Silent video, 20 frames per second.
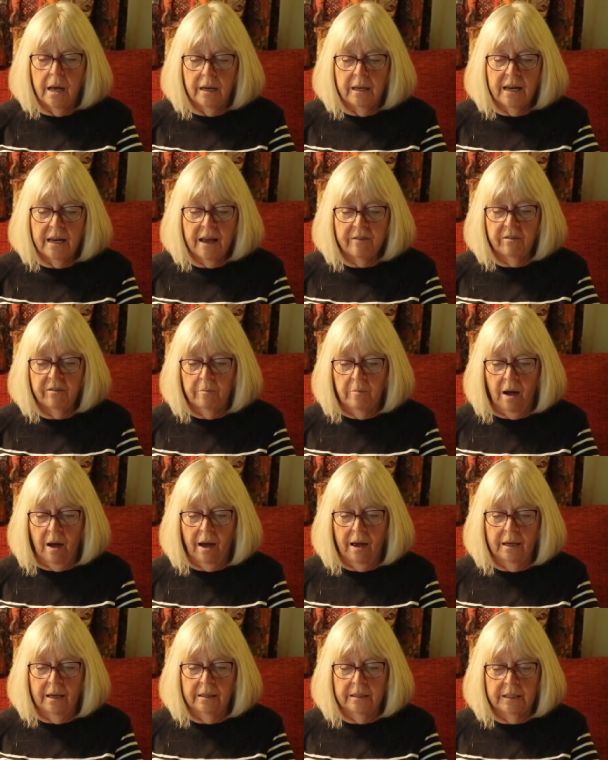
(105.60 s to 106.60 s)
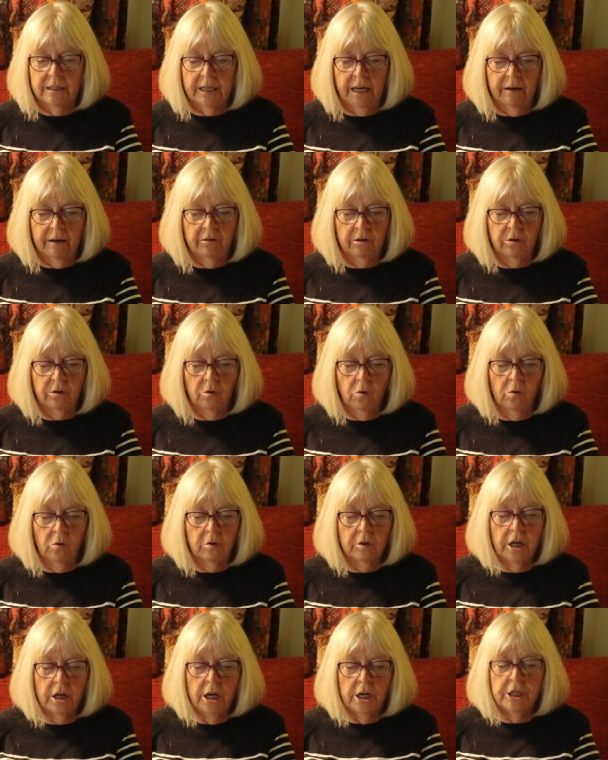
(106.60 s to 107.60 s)
Never mind, Sarah
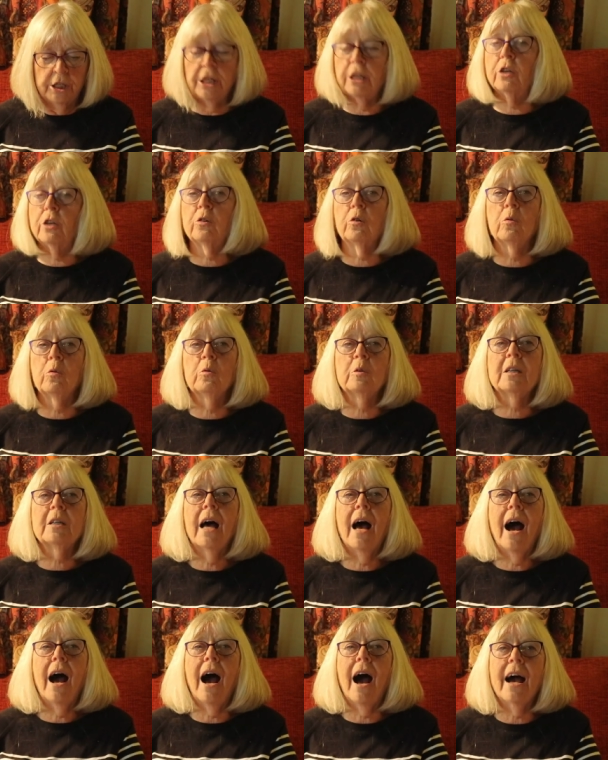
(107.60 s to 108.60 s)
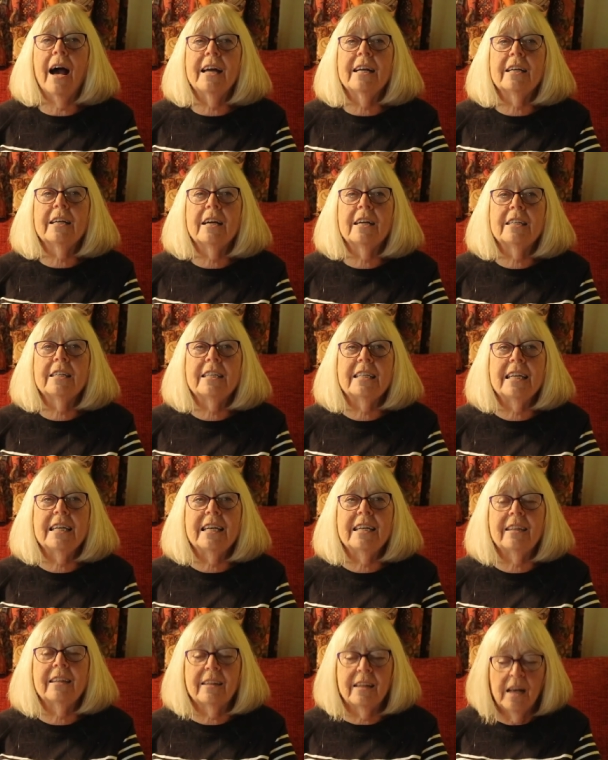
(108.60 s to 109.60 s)
thought, she could always hide her
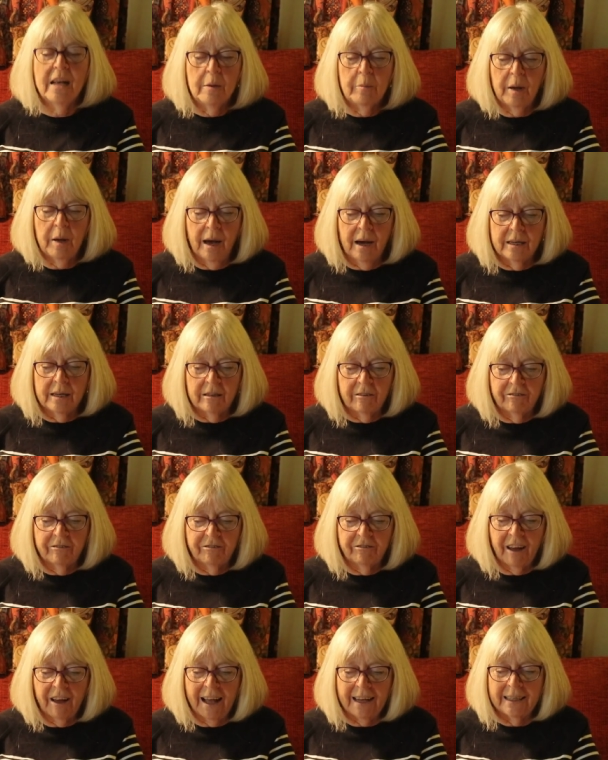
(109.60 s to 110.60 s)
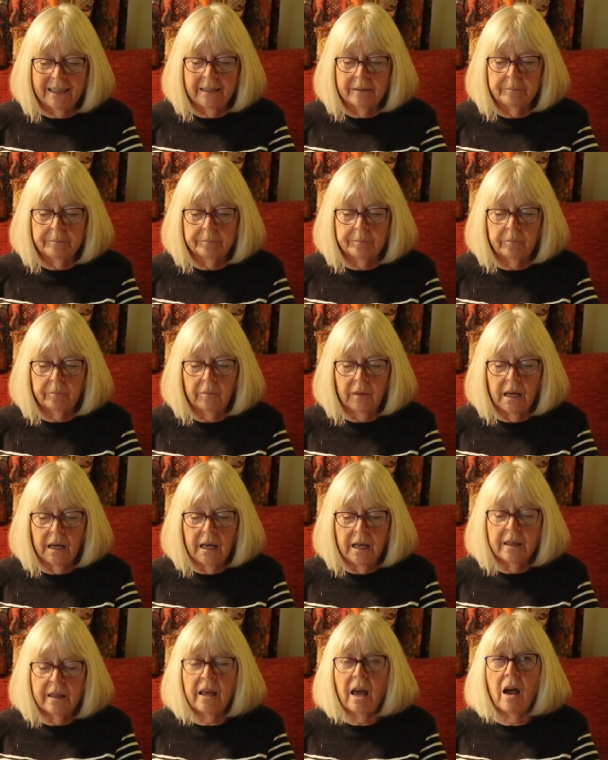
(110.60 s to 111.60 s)
teeth behind a fan.
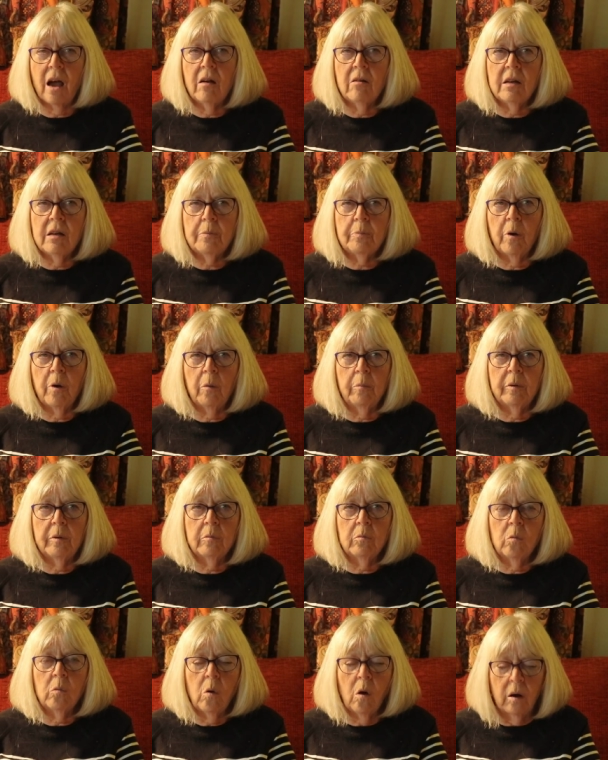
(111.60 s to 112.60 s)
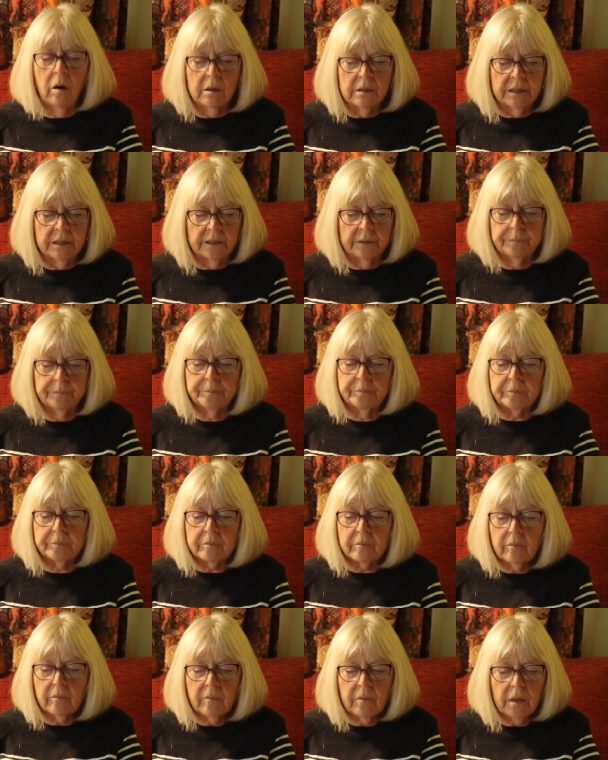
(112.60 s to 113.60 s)
The only problem was
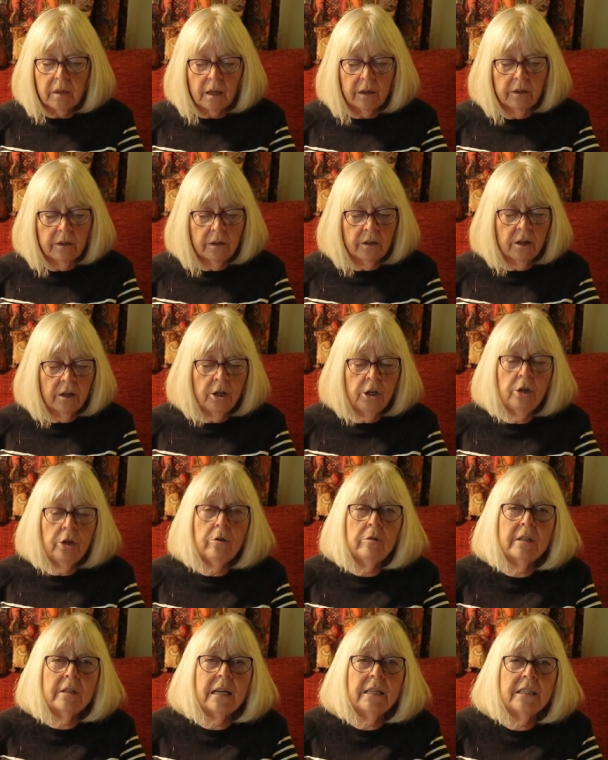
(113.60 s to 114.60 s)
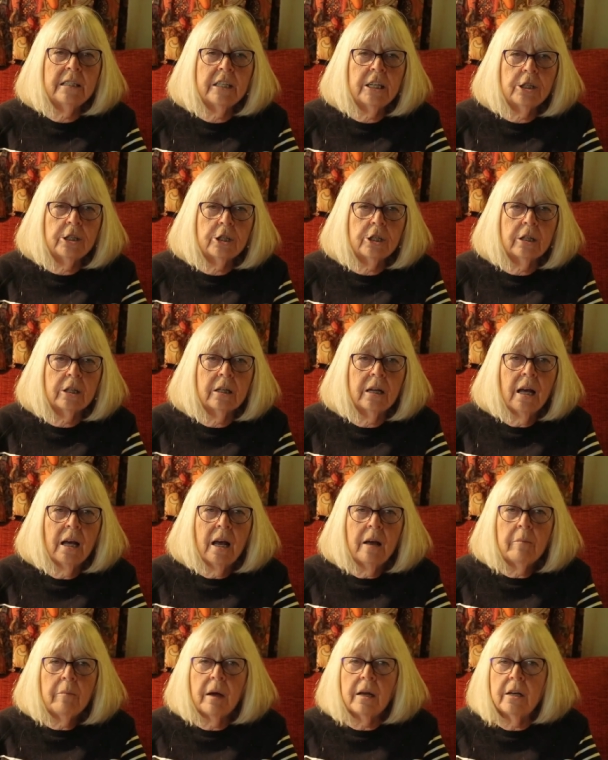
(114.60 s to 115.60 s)
that the new dentition
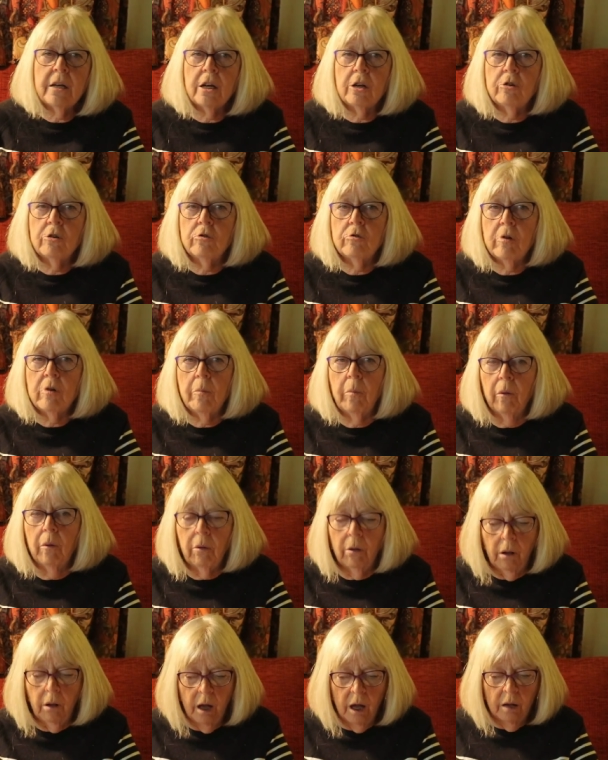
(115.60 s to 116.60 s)
made her dribble